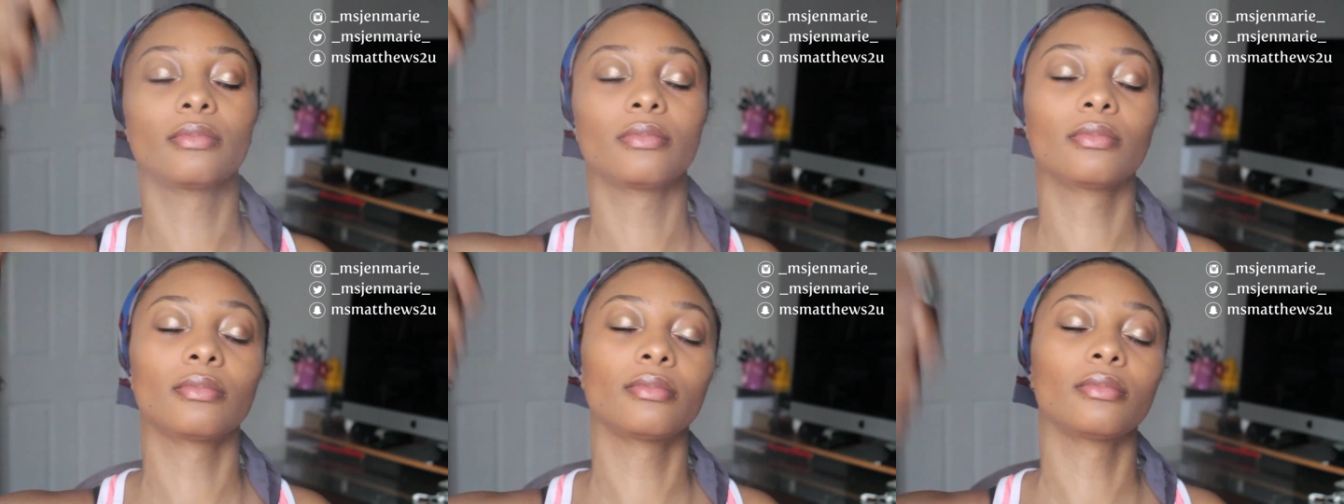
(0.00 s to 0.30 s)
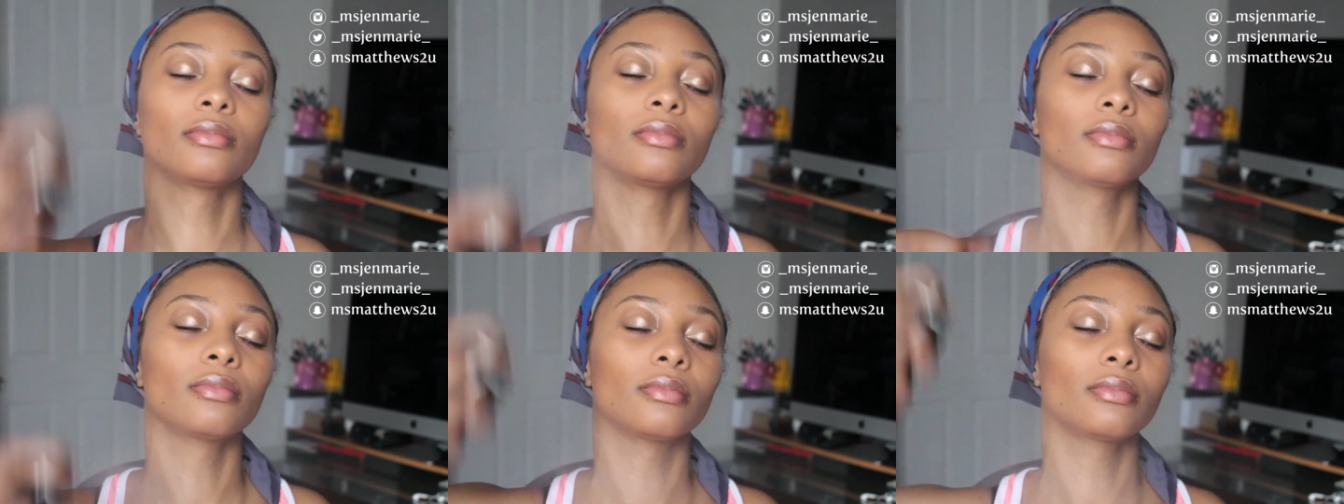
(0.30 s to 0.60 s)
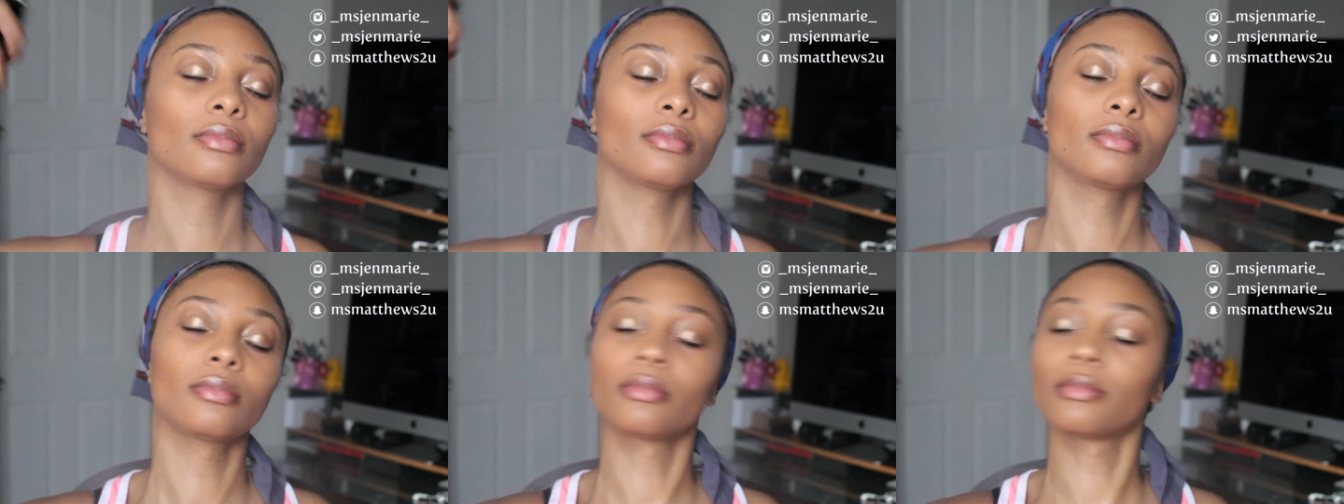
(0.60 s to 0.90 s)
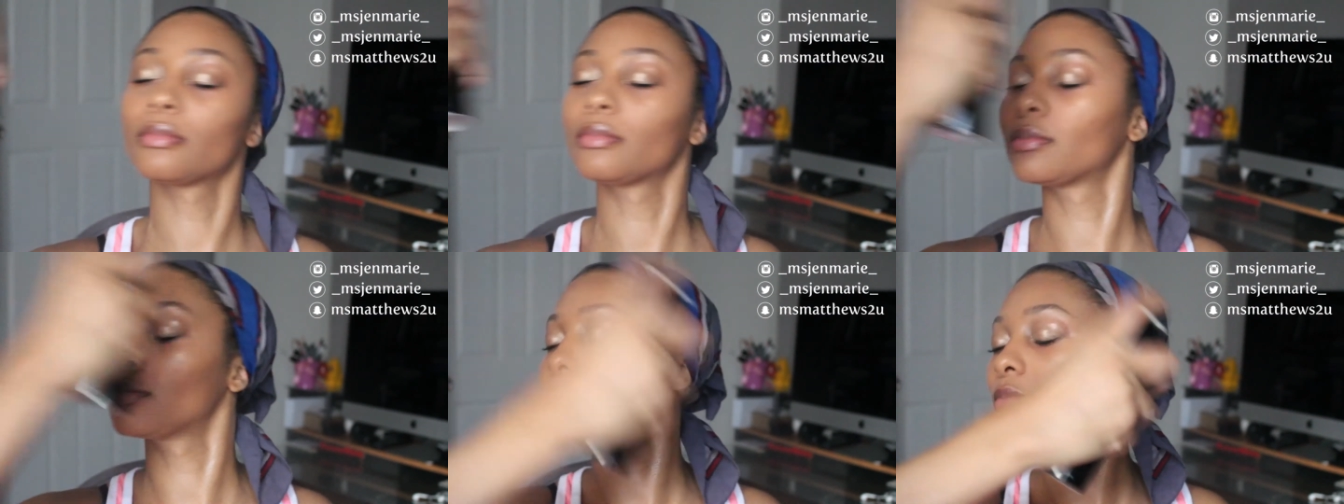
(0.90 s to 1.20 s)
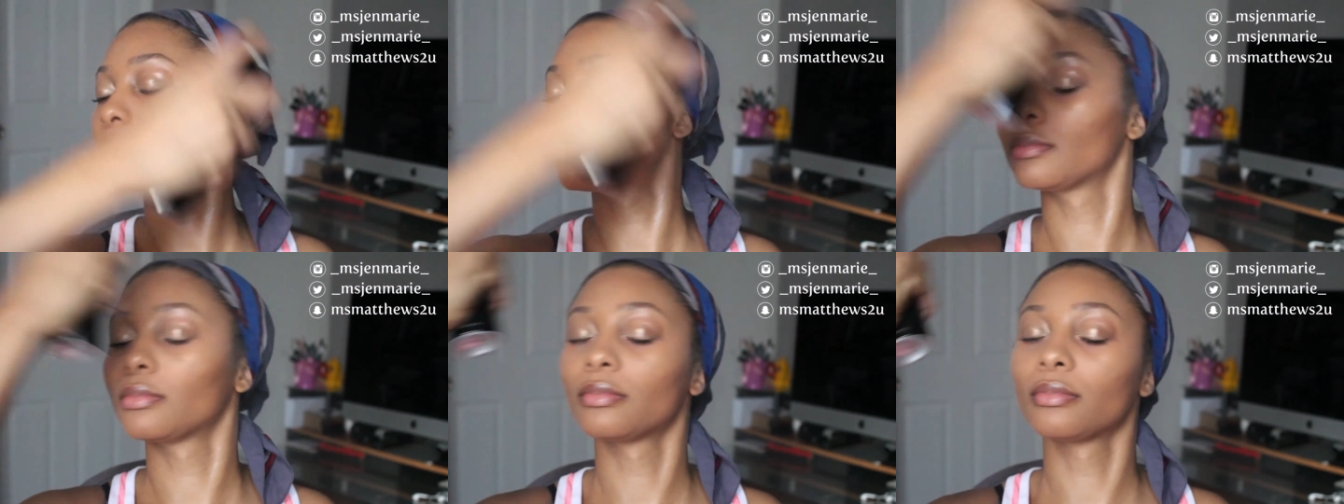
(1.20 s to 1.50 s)
going to mist
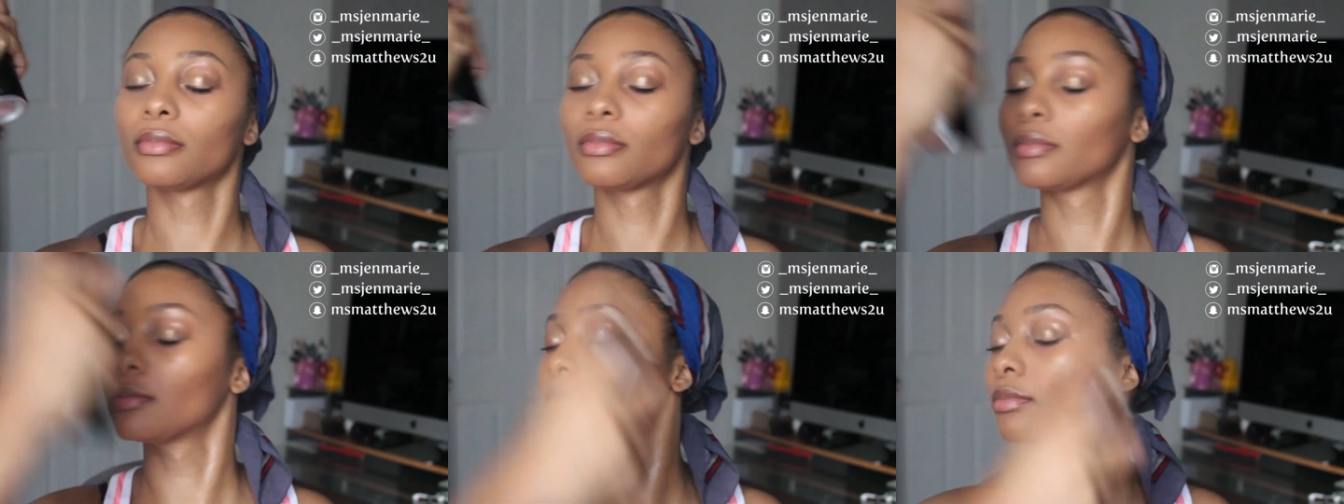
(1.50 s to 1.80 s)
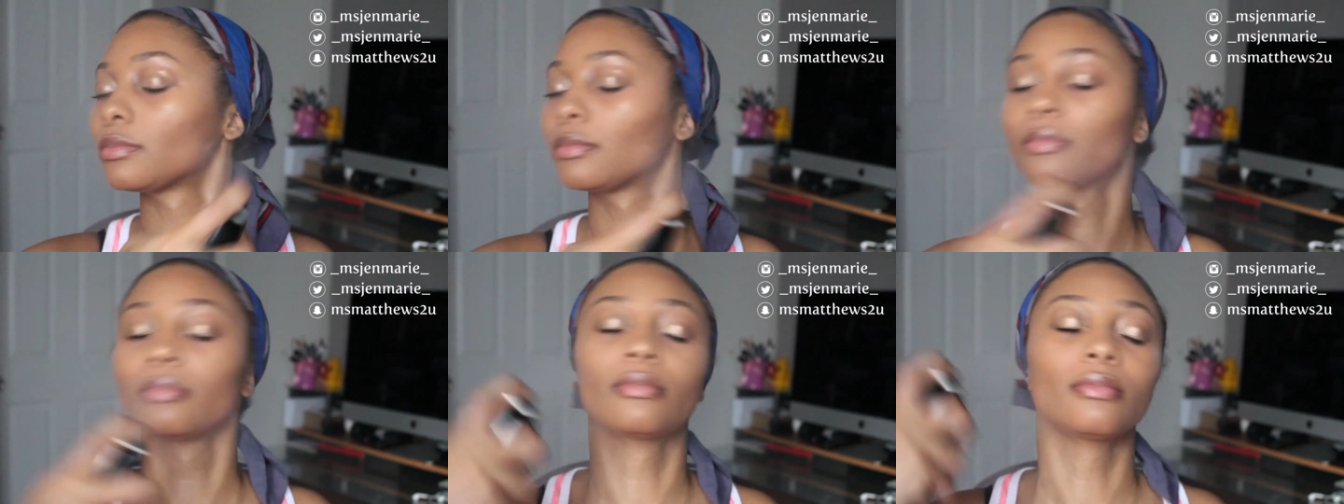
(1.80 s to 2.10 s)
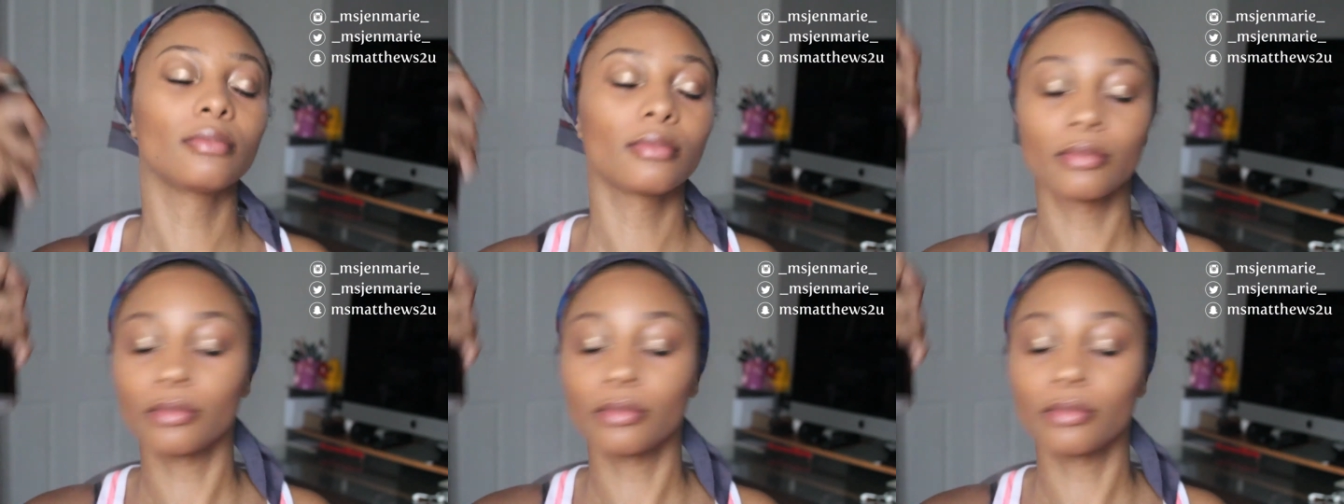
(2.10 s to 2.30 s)
away until I feel